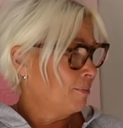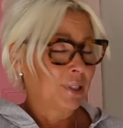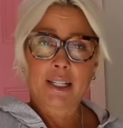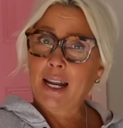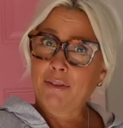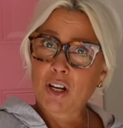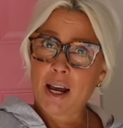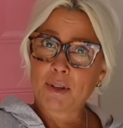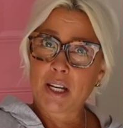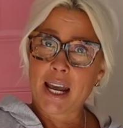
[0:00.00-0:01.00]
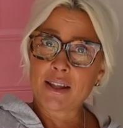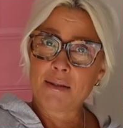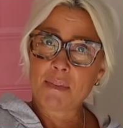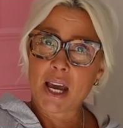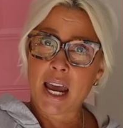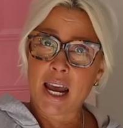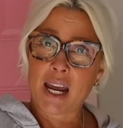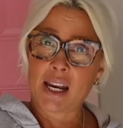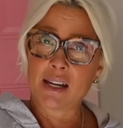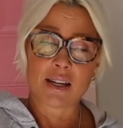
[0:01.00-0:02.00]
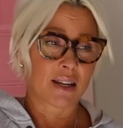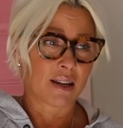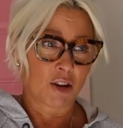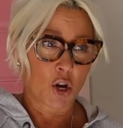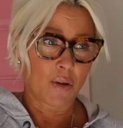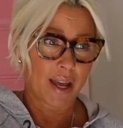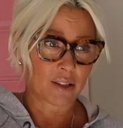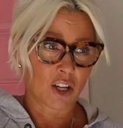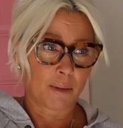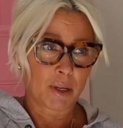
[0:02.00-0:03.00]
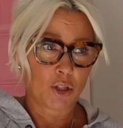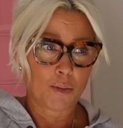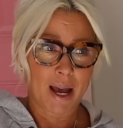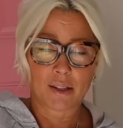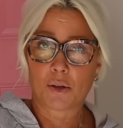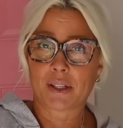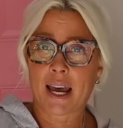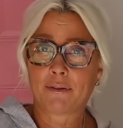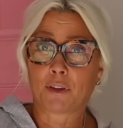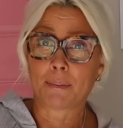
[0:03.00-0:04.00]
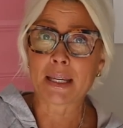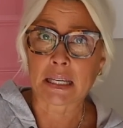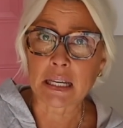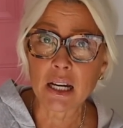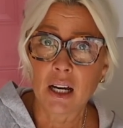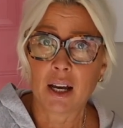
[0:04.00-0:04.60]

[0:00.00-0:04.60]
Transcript: Didn't have time to take them, and that's going to be too bad, so sad for me,